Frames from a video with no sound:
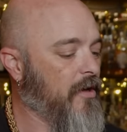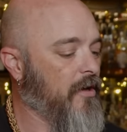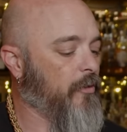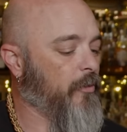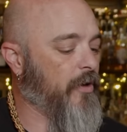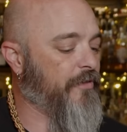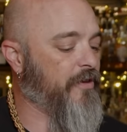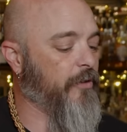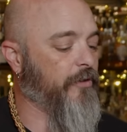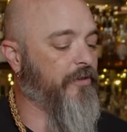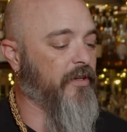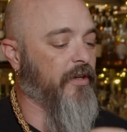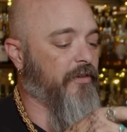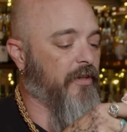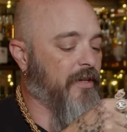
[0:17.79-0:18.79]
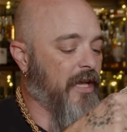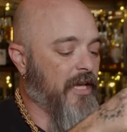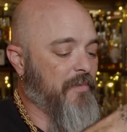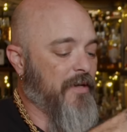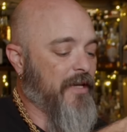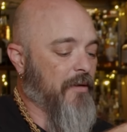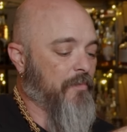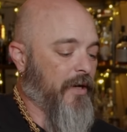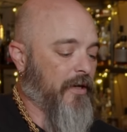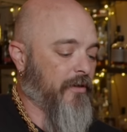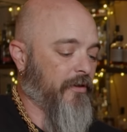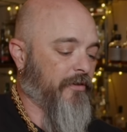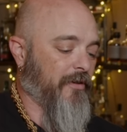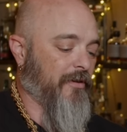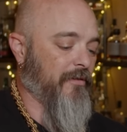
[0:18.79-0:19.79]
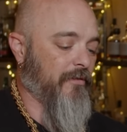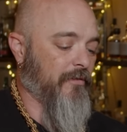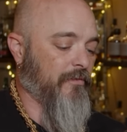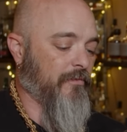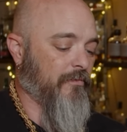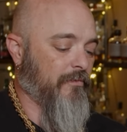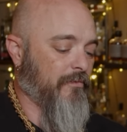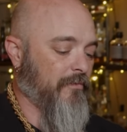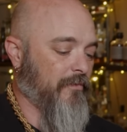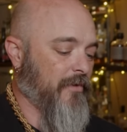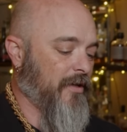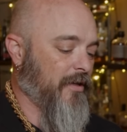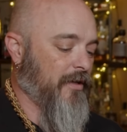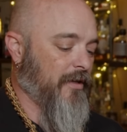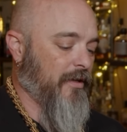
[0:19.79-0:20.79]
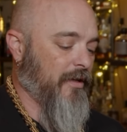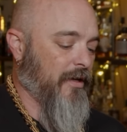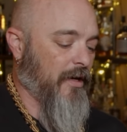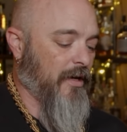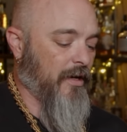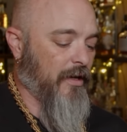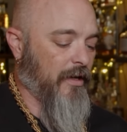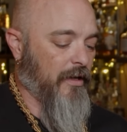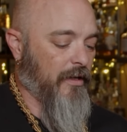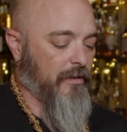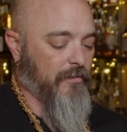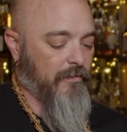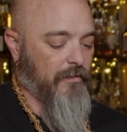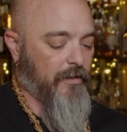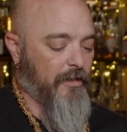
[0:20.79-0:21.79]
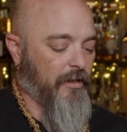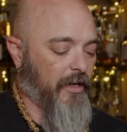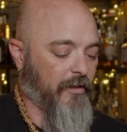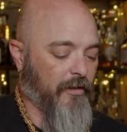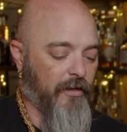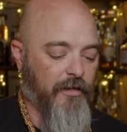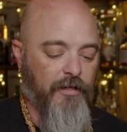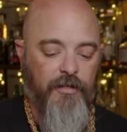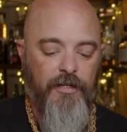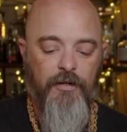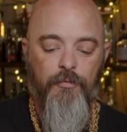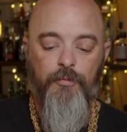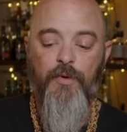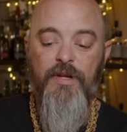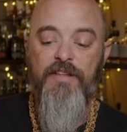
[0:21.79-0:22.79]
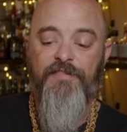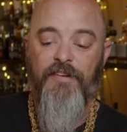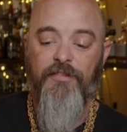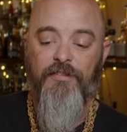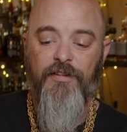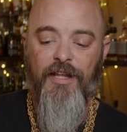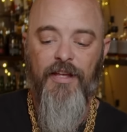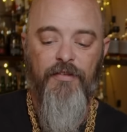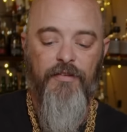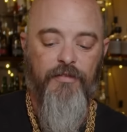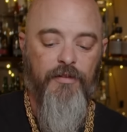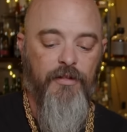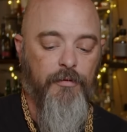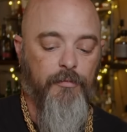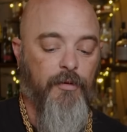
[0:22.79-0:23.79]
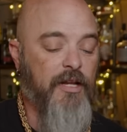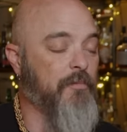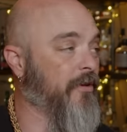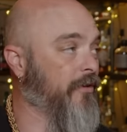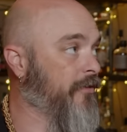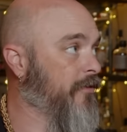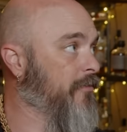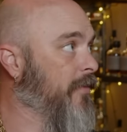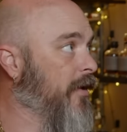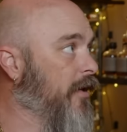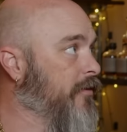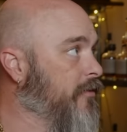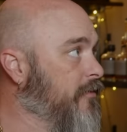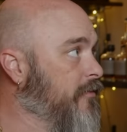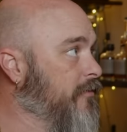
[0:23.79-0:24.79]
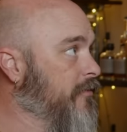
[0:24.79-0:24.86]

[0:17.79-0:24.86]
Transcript: We've used it as an A-B comparison. Uh, and ironically, Revis gave us the Remus bottle.